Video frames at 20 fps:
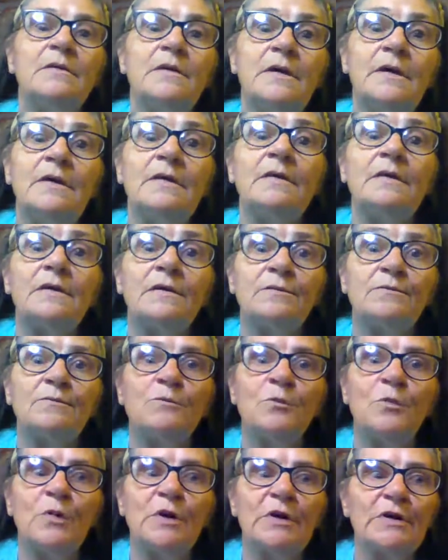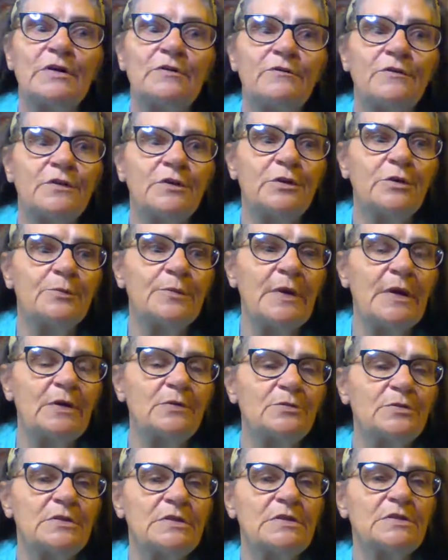and then whatever your
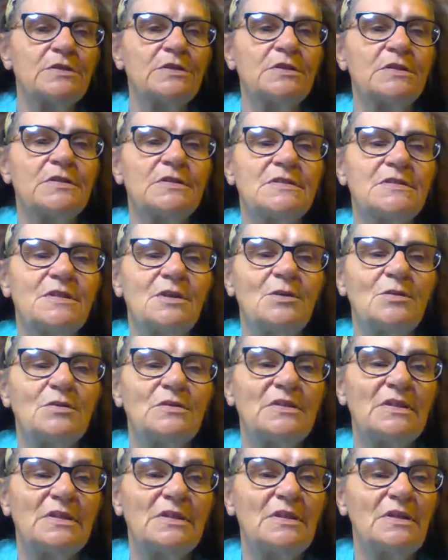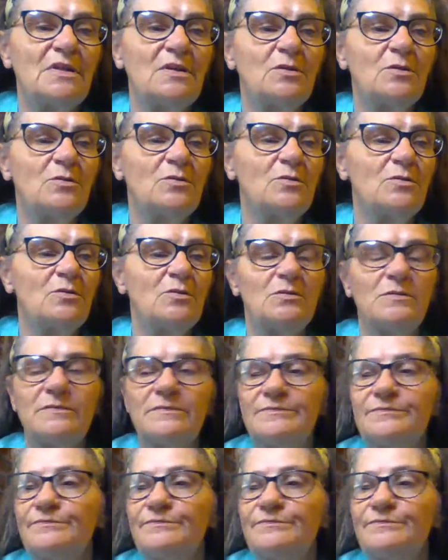postage is, so it's a little